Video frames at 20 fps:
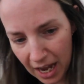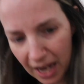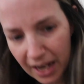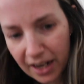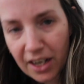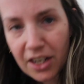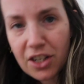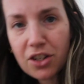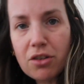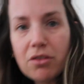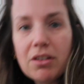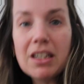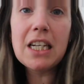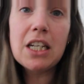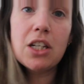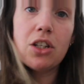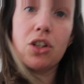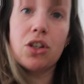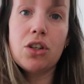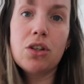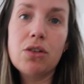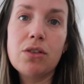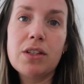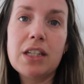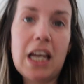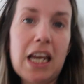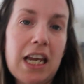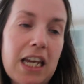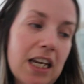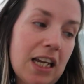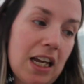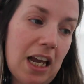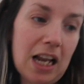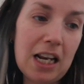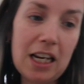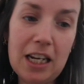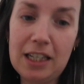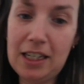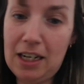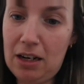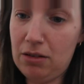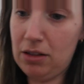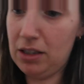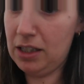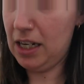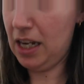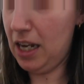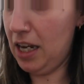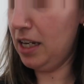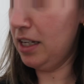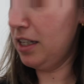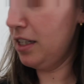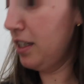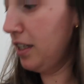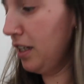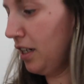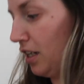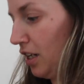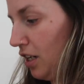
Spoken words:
And I do need to take Elliot downstairs